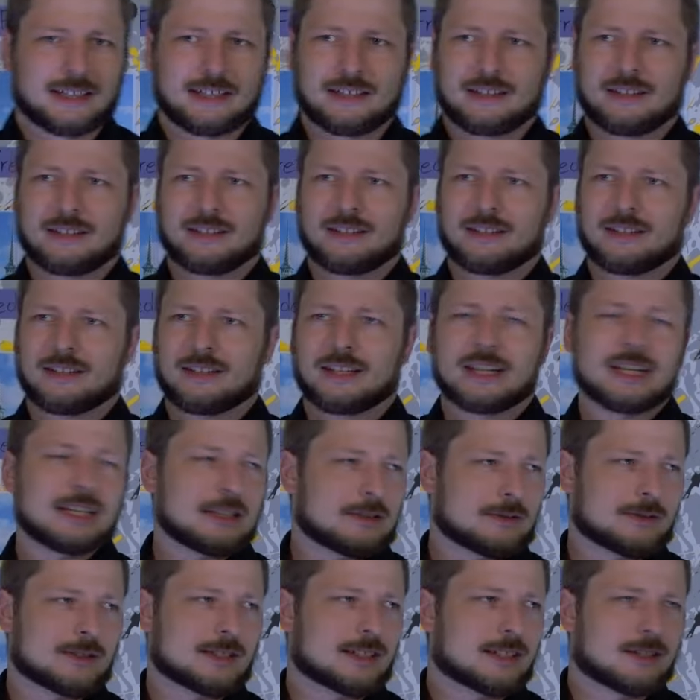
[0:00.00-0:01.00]

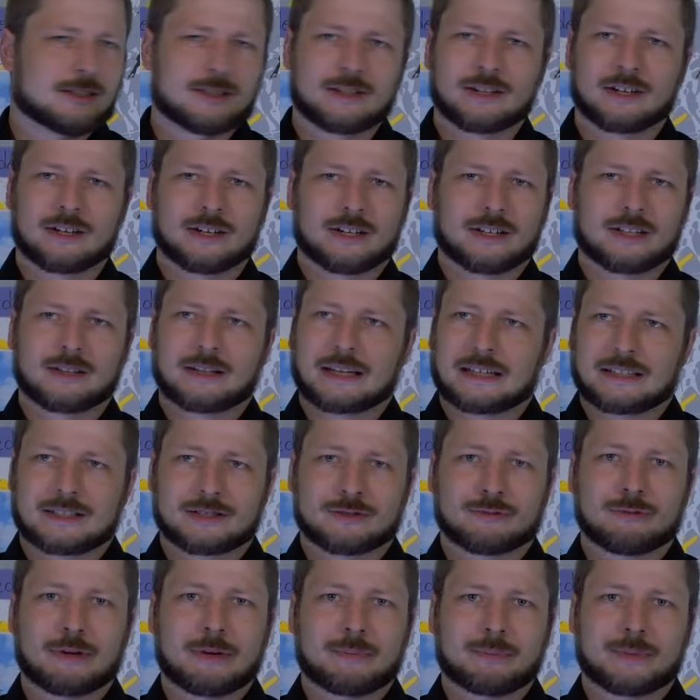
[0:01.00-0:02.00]
it's gonna get
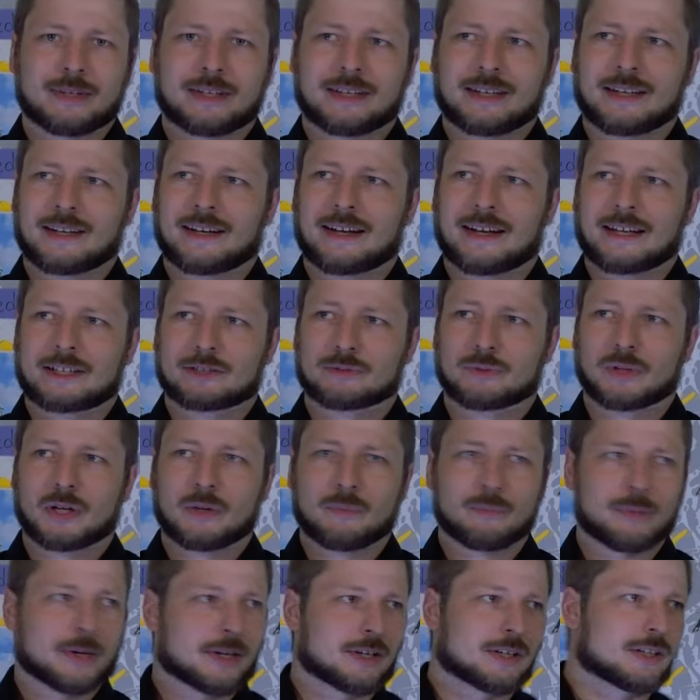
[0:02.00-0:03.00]
scripted in the next
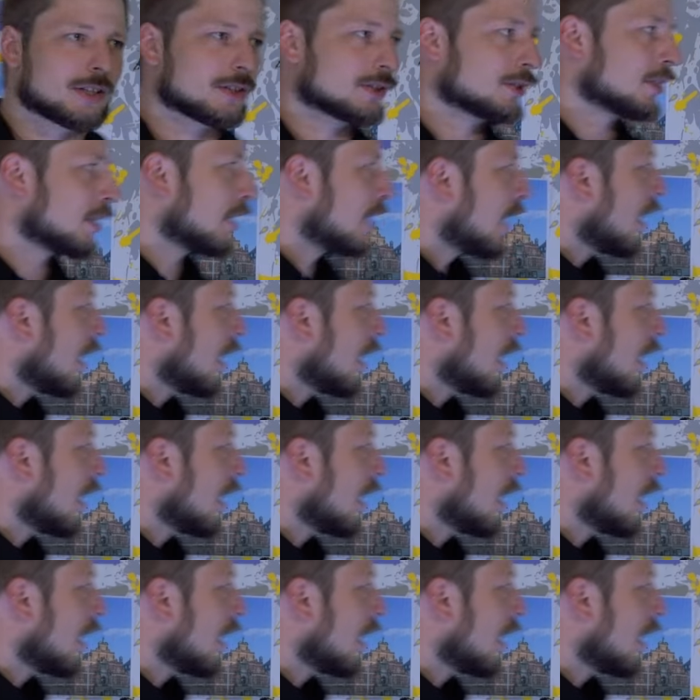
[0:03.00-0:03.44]
one, because